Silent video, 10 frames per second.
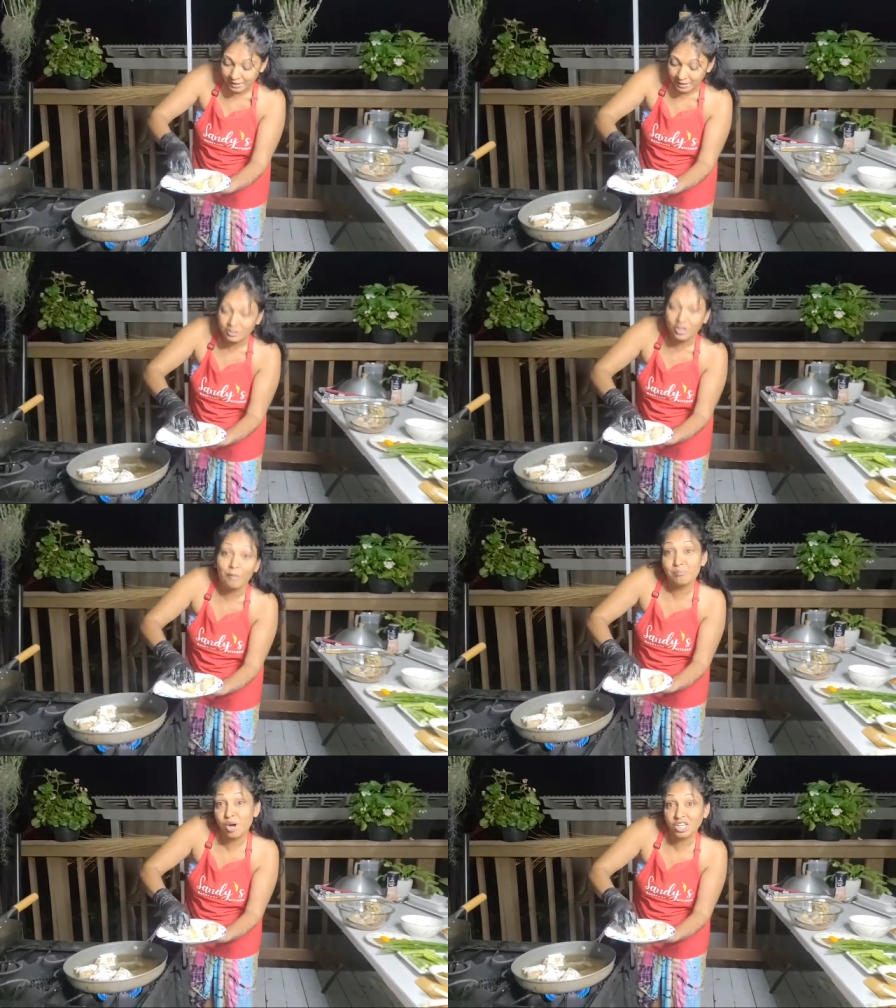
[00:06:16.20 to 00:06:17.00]

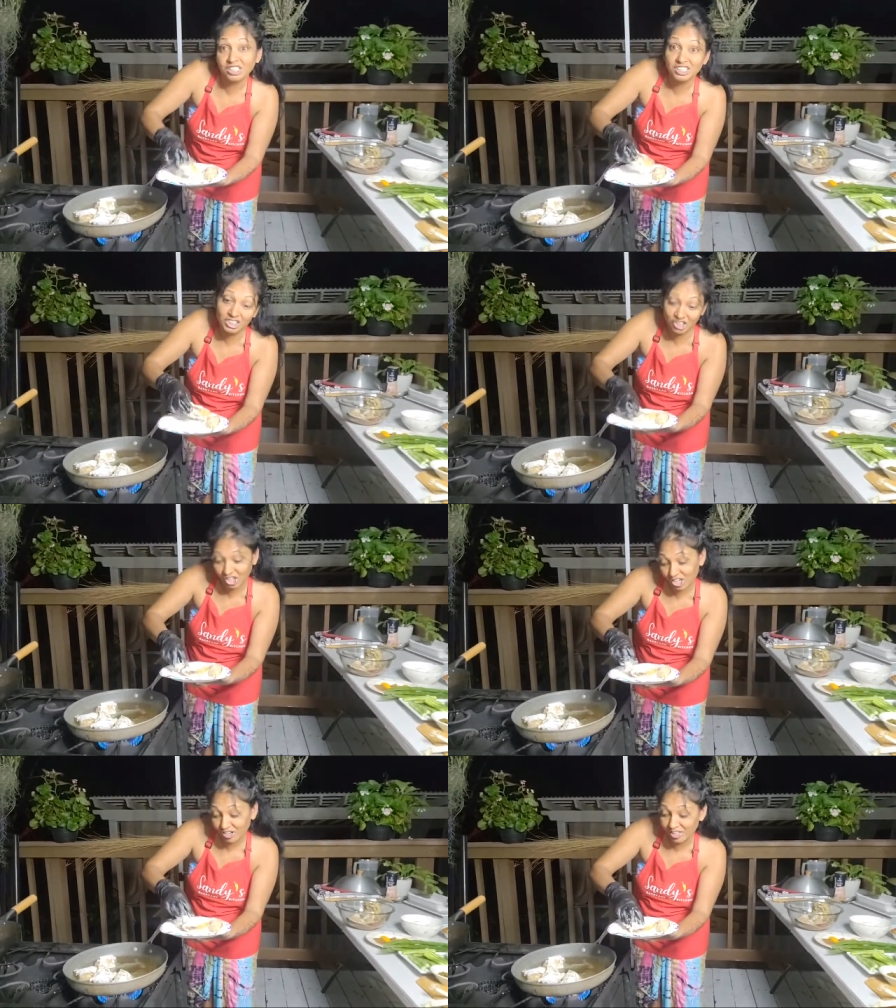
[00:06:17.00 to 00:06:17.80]
some mutton
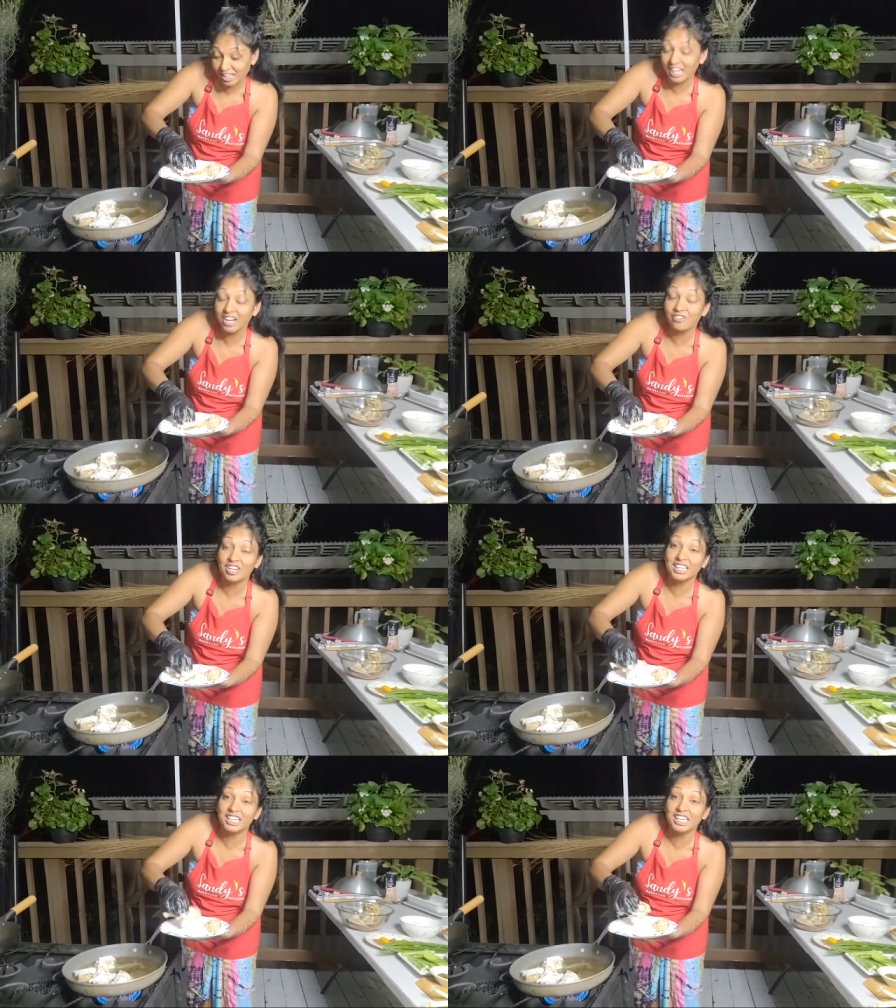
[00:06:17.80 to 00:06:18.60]
curry here
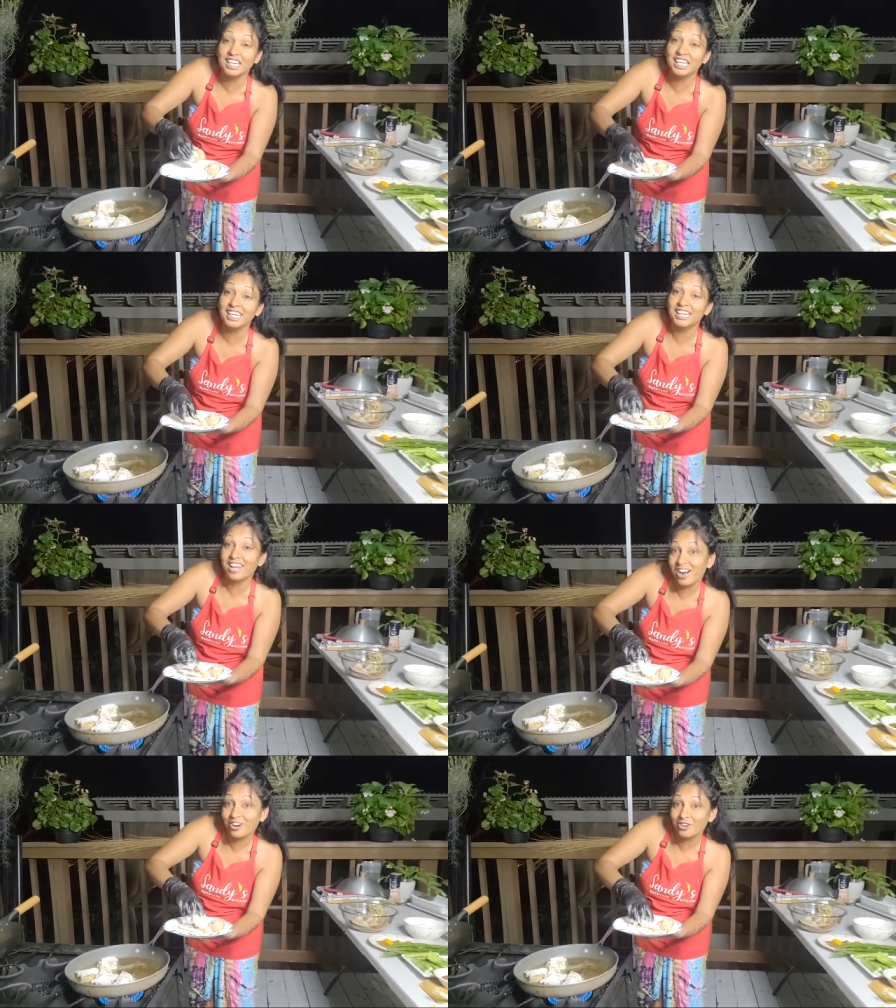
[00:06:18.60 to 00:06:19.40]
in Key
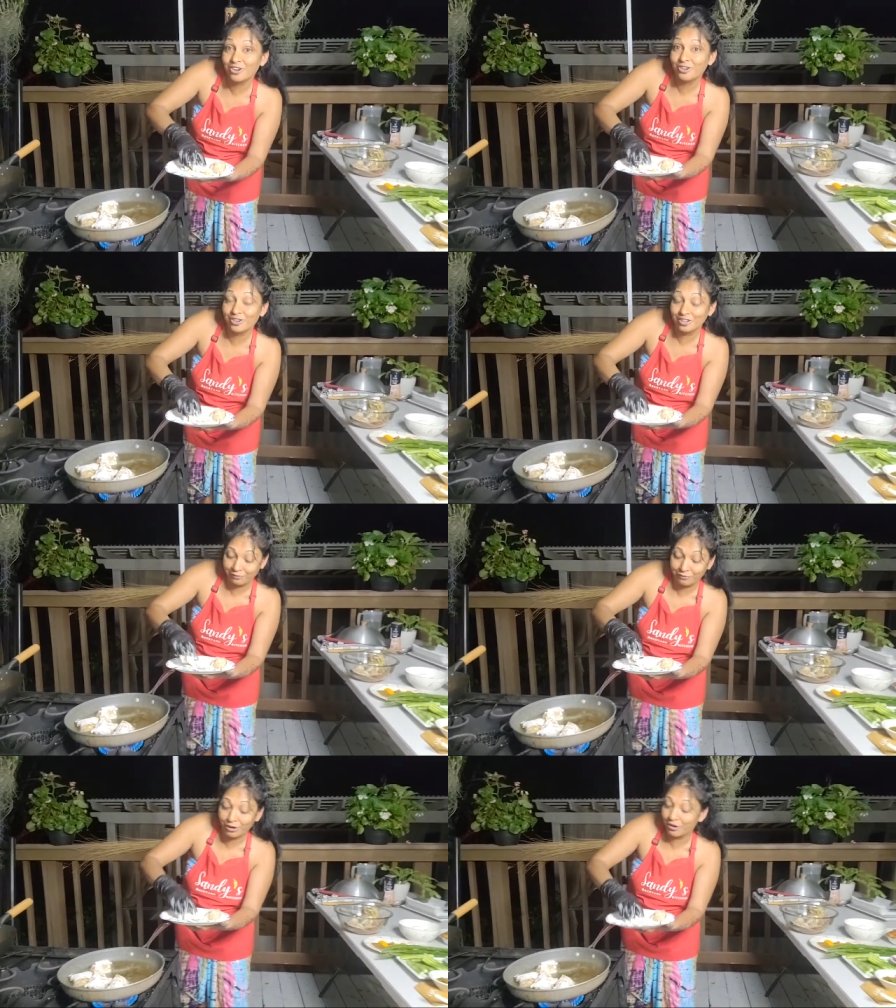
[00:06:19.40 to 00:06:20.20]
Largo in the
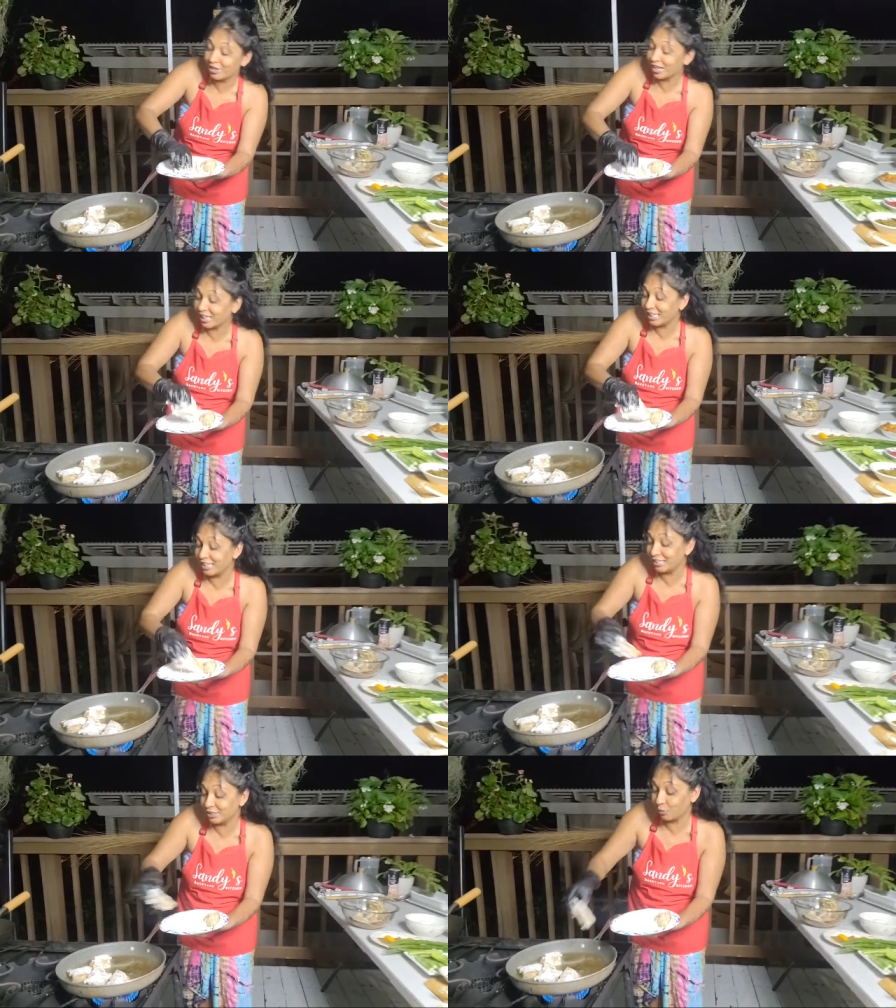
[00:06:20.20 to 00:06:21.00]
Florida
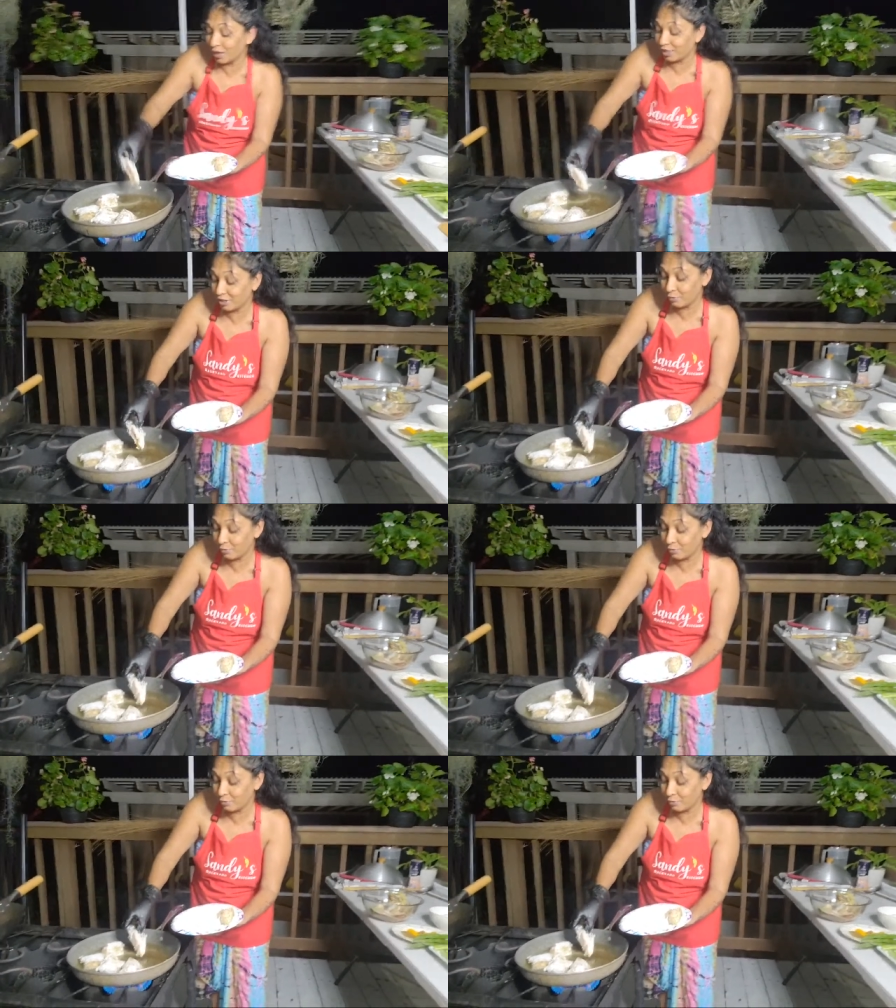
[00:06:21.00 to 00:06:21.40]
Keys. Welcome,